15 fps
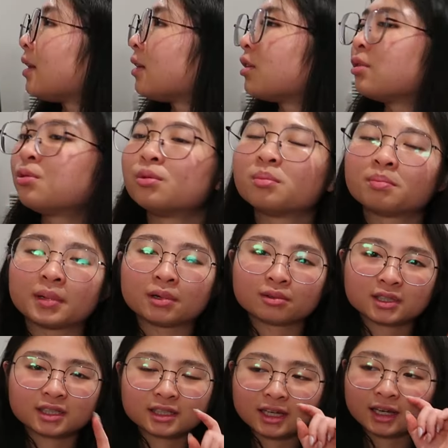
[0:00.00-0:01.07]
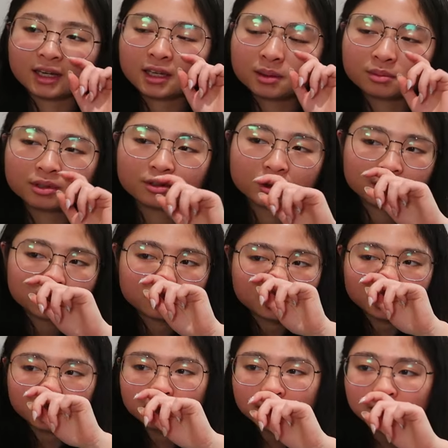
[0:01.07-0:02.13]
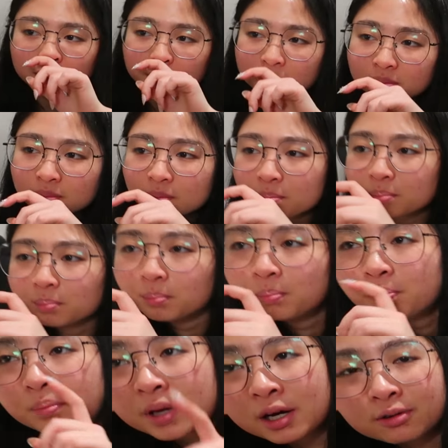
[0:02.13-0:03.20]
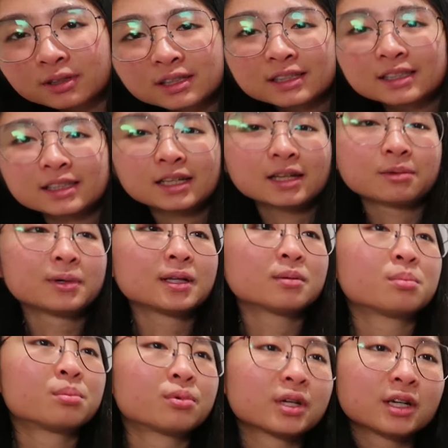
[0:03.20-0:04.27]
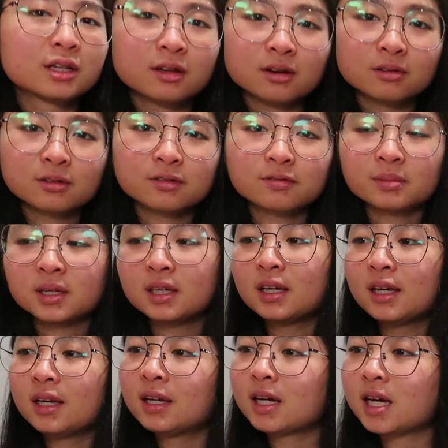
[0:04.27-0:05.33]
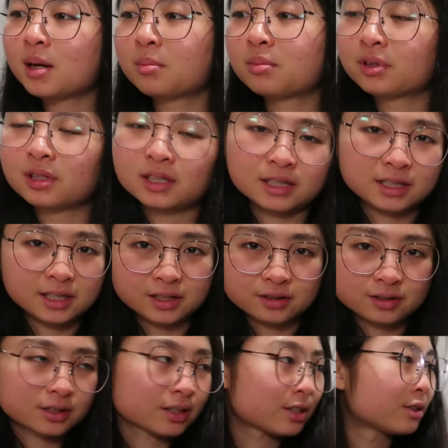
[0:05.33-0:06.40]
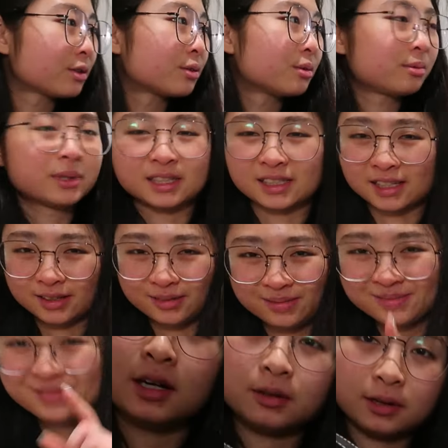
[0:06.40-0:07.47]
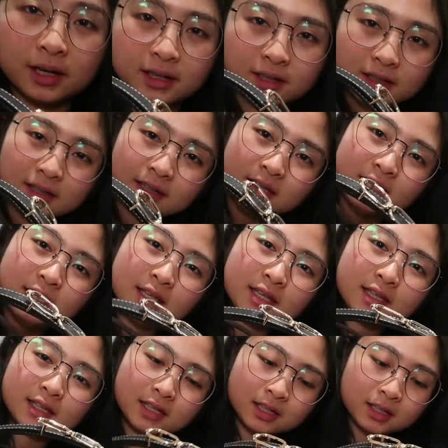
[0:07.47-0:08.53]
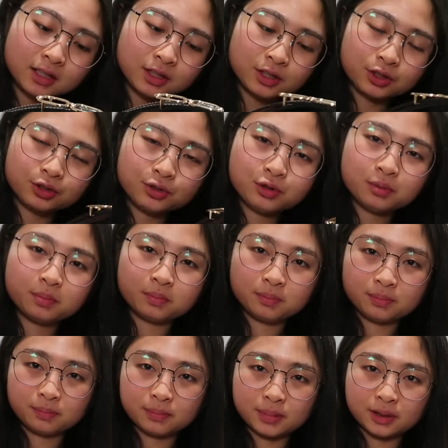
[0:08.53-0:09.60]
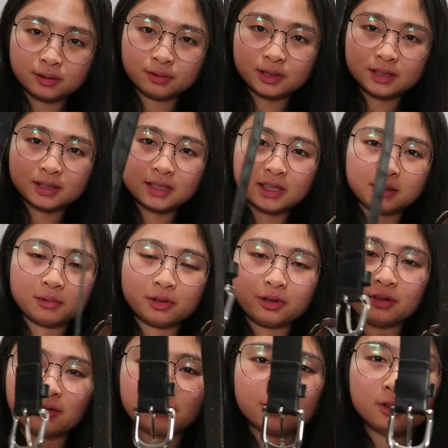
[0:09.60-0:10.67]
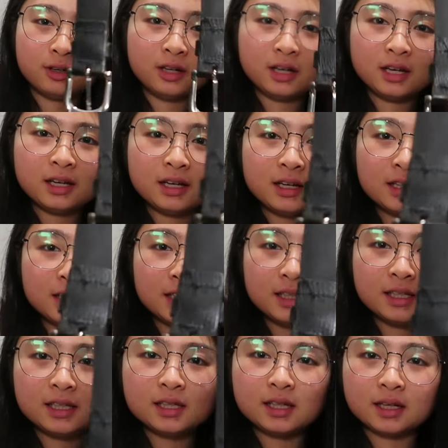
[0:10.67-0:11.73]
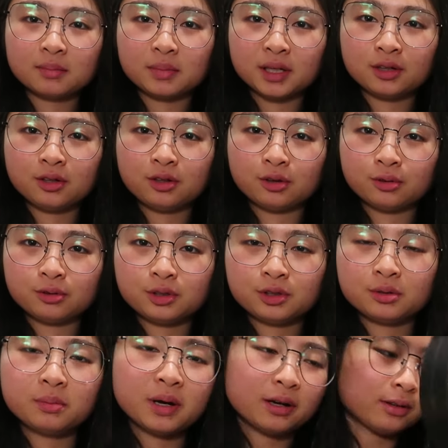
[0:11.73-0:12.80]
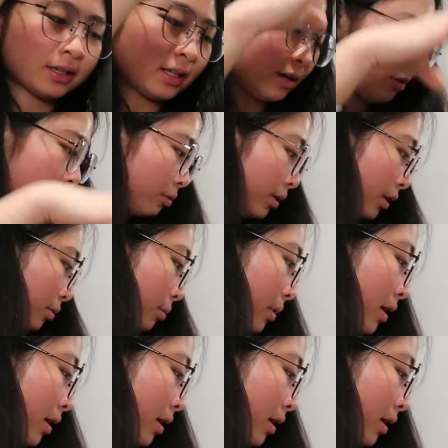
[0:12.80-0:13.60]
And oh, belts. I am going to get some belts that I want to bring along with me and put it here. So once again, okay, these are the two belts that I'm going for. This is like my go-to belt that I always